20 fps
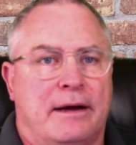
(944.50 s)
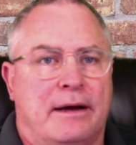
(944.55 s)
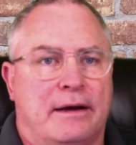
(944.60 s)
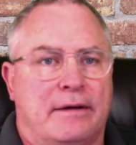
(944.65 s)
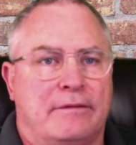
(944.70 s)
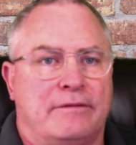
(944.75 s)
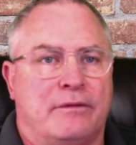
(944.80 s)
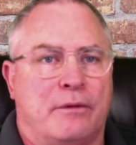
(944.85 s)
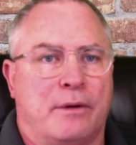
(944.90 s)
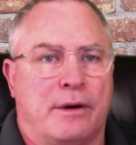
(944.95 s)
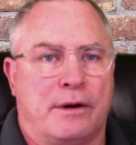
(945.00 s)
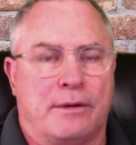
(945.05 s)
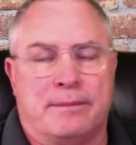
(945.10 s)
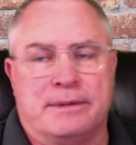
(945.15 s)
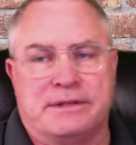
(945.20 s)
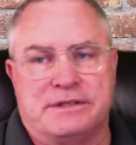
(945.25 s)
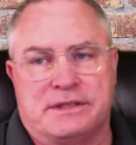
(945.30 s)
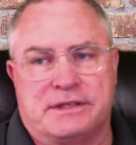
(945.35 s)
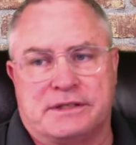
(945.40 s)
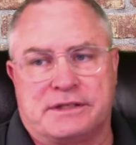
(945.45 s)
for your
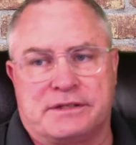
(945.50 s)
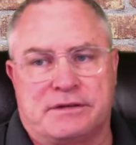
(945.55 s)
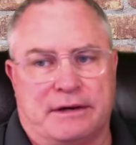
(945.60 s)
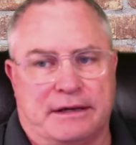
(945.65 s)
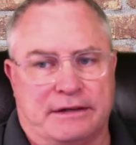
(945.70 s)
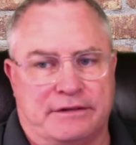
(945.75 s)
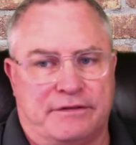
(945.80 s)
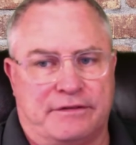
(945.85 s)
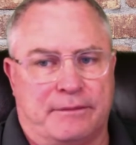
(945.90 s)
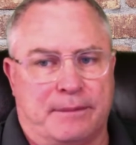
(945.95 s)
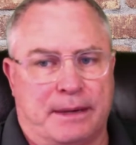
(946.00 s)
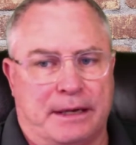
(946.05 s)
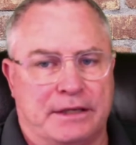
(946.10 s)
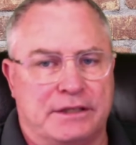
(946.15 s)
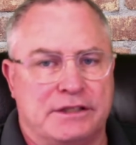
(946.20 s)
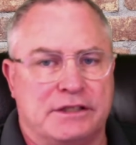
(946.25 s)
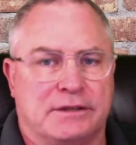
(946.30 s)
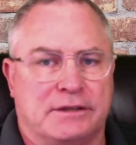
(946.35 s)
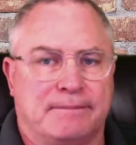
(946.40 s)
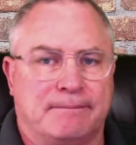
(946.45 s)
business
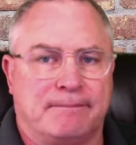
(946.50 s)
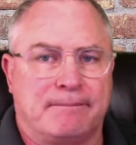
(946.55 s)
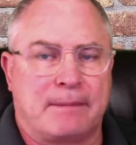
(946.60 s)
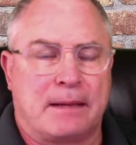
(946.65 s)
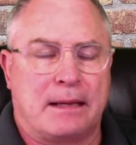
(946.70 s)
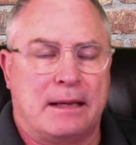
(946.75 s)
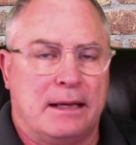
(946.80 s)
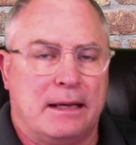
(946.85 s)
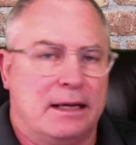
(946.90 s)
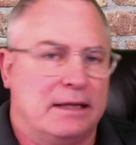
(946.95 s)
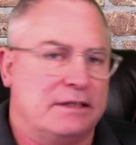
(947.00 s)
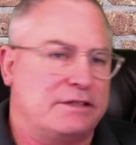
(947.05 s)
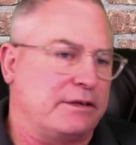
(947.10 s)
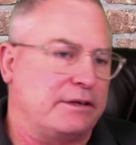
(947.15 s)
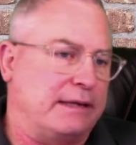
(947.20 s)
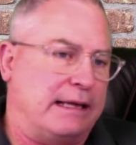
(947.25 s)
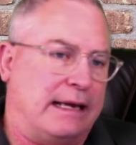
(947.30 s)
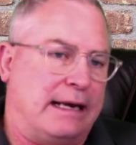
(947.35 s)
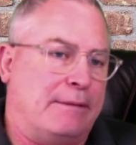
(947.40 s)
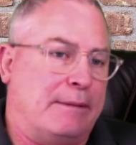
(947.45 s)
transformation. And
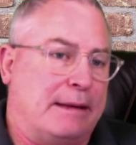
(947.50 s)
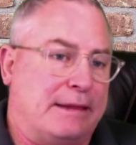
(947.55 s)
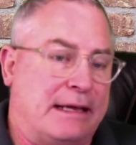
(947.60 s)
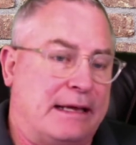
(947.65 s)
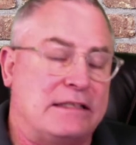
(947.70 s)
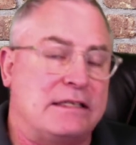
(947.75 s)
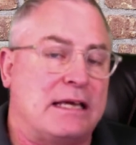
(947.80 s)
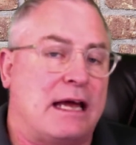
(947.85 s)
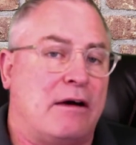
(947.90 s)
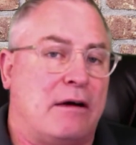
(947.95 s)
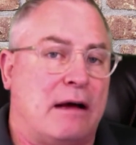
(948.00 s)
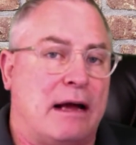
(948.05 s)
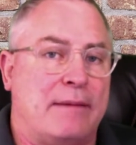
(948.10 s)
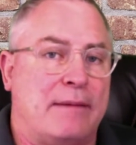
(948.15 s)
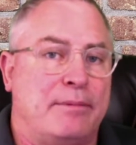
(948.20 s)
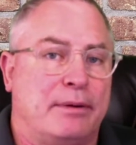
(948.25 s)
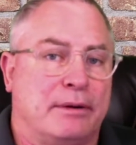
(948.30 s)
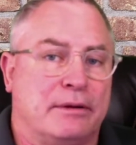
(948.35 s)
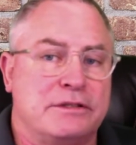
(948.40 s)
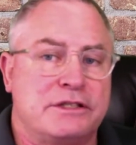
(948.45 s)
so anyway, that's how I
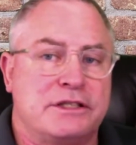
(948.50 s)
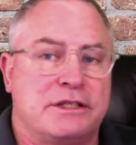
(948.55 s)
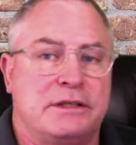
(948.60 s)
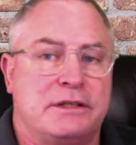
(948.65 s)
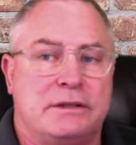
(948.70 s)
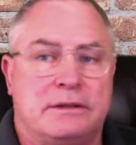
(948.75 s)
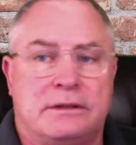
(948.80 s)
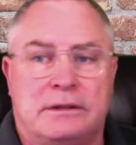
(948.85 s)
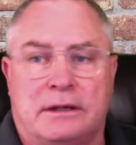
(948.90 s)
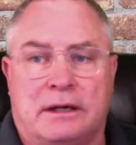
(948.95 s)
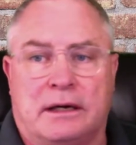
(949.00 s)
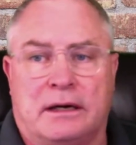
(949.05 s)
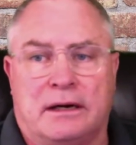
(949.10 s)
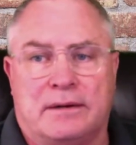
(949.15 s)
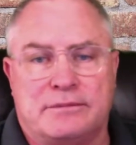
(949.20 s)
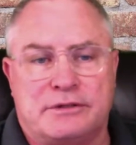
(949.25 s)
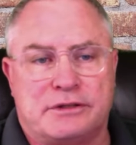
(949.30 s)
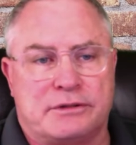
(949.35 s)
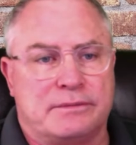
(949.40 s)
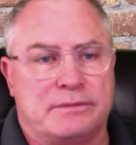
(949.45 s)
approach it.
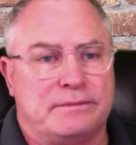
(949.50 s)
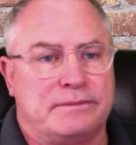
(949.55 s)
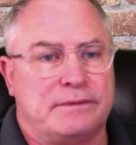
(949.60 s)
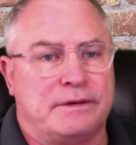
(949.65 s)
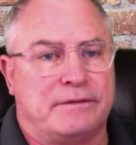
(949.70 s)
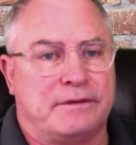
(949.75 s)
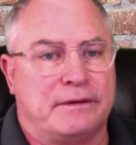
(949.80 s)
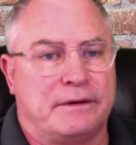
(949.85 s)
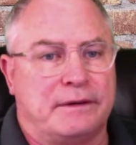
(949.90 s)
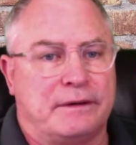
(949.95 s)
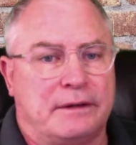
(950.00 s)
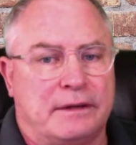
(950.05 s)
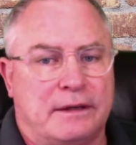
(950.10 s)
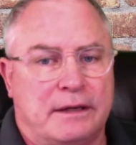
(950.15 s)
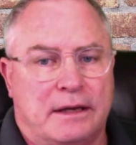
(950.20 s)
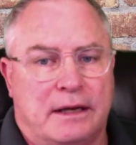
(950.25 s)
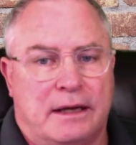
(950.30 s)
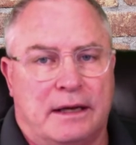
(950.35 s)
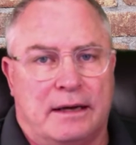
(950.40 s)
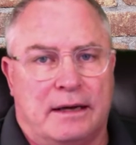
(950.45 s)
I'm sure
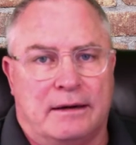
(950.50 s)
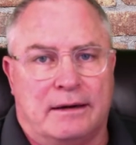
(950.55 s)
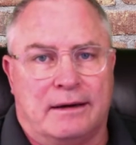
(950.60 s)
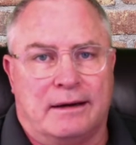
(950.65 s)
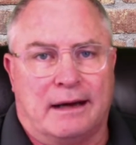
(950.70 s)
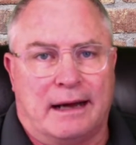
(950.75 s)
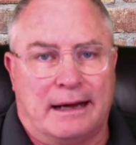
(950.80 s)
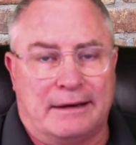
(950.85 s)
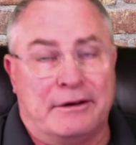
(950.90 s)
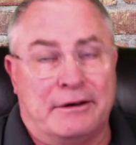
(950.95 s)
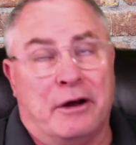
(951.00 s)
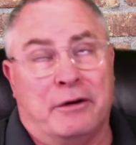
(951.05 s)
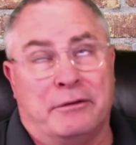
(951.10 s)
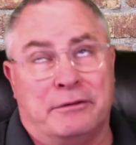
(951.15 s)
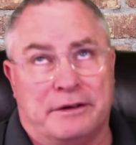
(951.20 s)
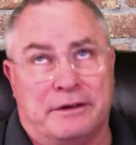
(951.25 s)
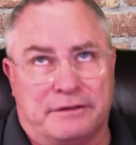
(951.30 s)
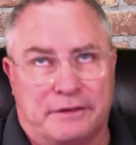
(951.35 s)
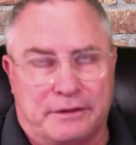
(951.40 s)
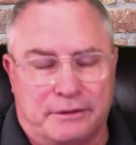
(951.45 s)
I know
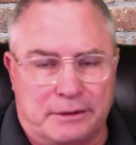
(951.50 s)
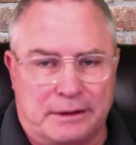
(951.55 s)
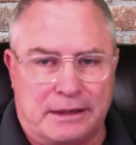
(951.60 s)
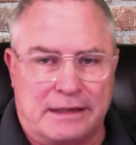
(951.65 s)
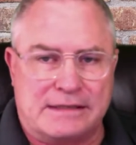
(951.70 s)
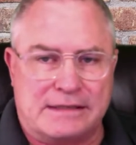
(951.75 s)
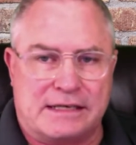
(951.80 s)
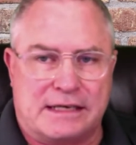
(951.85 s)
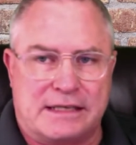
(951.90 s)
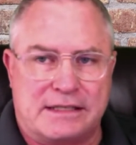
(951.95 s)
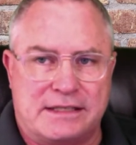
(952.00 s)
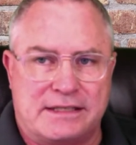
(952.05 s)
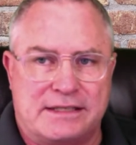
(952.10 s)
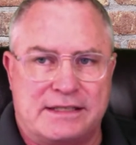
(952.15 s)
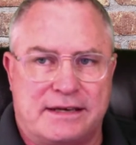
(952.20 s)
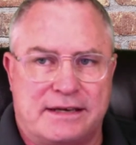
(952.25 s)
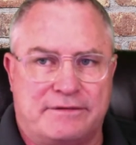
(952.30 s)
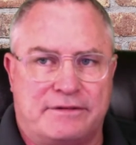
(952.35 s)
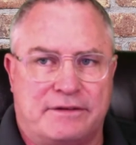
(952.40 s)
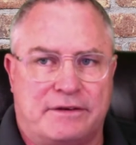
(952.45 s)
different organizations
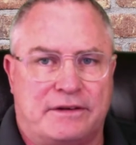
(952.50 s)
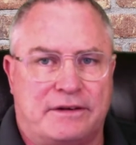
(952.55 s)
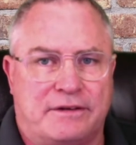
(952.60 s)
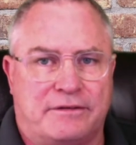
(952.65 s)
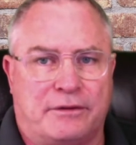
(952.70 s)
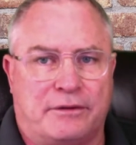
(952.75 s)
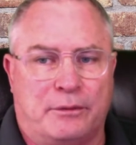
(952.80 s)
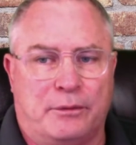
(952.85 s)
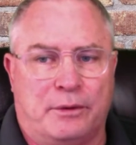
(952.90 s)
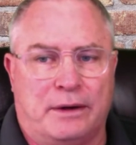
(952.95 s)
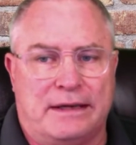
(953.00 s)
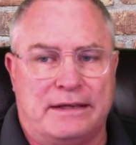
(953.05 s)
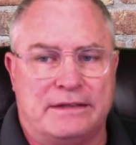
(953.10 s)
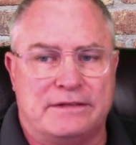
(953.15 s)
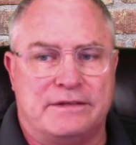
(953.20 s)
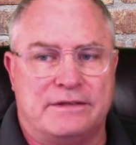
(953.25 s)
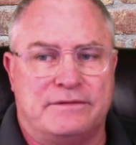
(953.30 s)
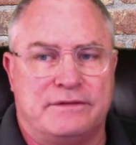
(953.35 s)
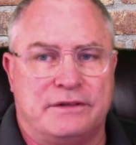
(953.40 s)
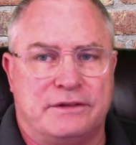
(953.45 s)
have different
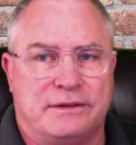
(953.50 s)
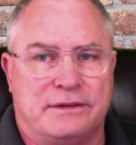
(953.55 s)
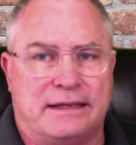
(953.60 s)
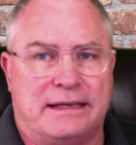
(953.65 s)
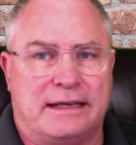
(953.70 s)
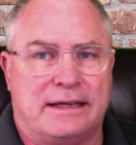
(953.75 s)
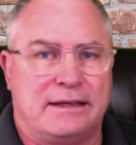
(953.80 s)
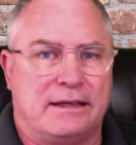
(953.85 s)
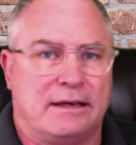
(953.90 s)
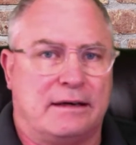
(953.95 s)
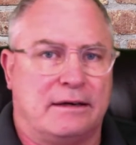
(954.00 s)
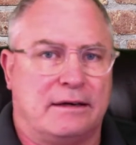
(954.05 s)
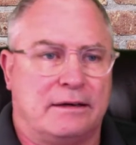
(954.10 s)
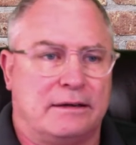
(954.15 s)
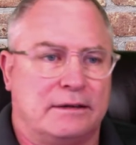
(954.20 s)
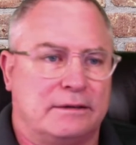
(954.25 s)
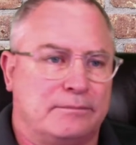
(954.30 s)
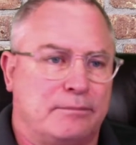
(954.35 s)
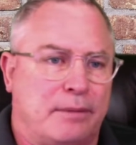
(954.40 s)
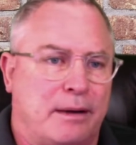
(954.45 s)
ways of doing it that
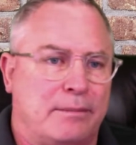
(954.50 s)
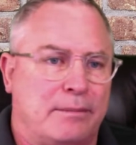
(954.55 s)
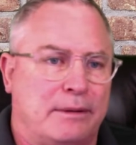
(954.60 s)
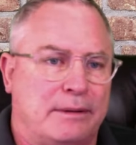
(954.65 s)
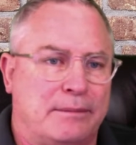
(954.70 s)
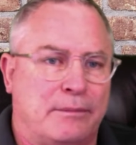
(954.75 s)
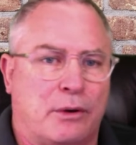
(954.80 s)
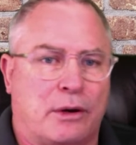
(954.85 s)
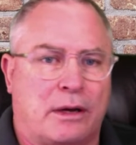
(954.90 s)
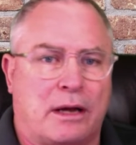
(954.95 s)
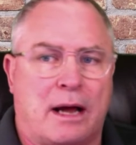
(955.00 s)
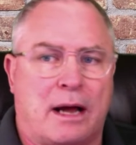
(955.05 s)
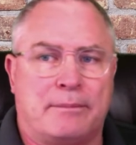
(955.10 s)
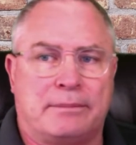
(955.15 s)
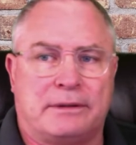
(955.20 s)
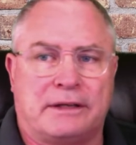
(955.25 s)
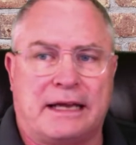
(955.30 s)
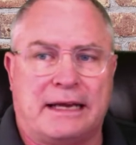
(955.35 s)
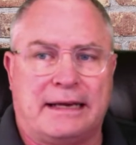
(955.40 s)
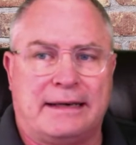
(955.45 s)
are probably more
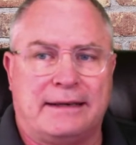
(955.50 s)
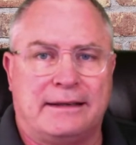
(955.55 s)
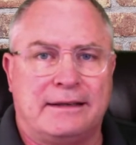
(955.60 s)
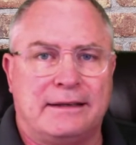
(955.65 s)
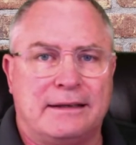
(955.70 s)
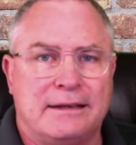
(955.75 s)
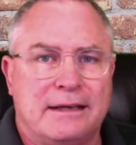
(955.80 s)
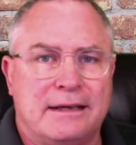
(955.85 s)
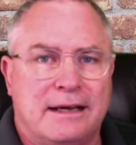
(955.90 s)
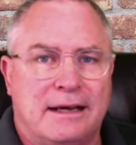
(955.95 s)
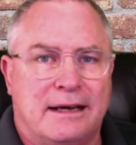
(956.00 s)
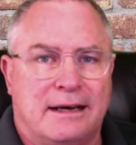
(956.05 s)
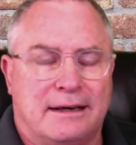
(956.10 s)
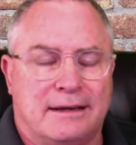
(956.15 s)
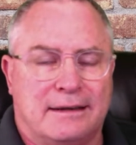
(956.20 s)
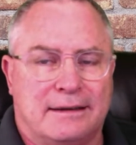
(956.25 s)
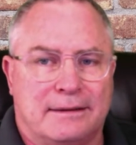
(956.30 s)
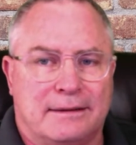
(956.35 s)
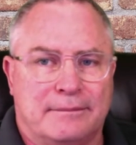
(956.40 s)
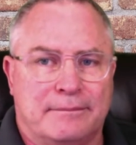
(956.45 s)
complicated,
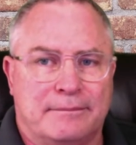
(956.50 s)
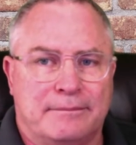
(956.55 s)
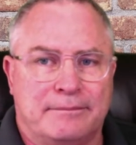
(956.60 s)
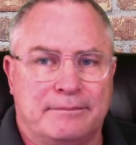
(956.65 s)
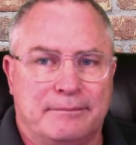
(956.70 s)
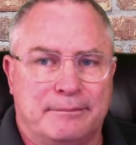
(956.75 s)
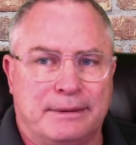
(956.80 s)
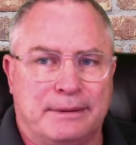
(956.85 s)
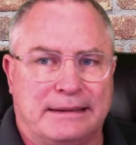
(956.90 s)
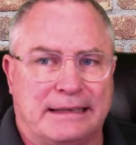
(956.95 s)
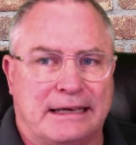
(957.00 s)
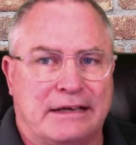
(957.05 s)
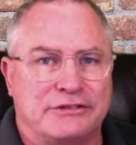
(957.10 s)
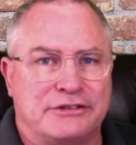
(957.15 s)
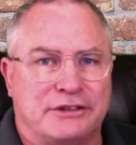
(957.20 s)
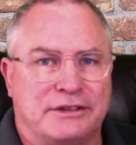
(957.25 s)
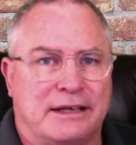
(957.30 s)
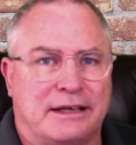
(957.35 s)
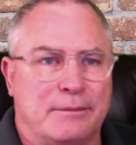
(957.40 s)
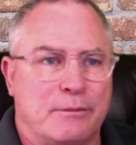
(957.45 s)
but they
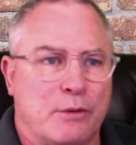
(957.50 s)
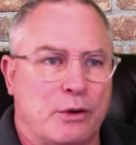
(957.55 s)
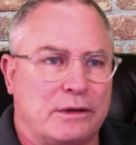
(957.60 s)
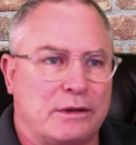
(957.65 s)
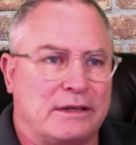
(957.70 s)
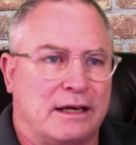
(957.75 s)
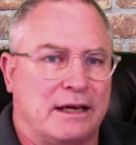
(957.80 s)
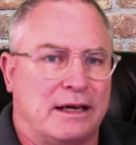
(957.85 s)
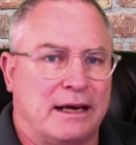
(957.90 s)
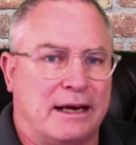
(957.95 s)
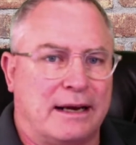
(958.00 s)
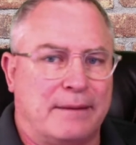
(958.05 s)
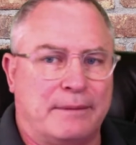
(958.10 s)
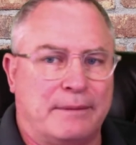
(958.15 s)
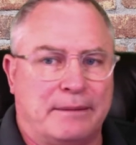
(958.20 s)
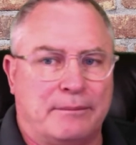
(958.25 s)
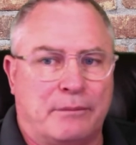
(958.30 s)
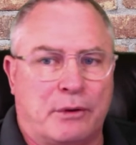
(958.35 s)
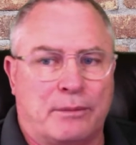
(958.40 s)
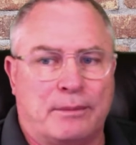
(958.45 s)
also take more time
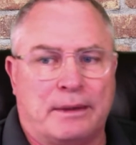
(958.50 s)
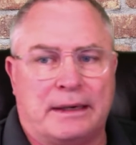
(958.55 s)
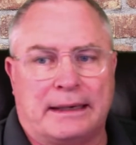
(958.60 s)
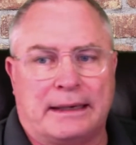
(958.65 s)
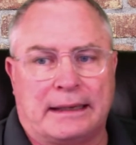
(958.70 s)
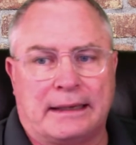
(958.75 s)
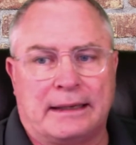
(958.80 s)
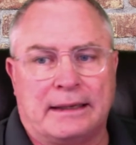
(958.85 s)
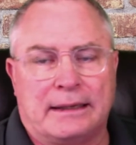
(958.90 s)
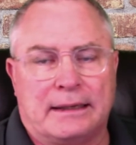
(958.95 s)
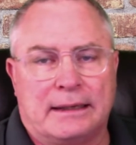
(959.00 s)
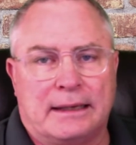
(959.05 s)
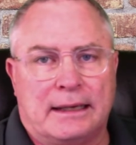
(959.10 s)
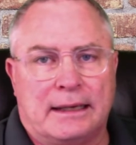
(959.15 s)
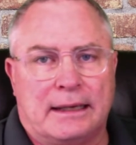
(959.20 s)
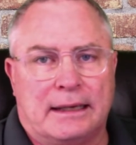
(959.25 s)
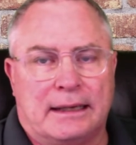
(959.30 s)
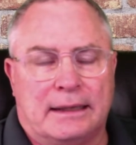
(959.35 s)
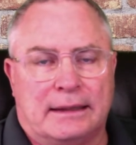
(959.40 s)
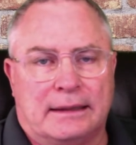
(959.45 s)
and more money.
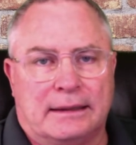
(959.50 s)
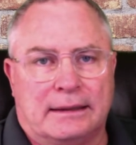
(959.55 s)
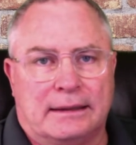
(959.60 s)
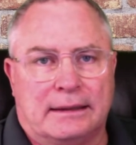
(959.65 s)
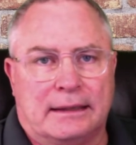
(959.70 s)
And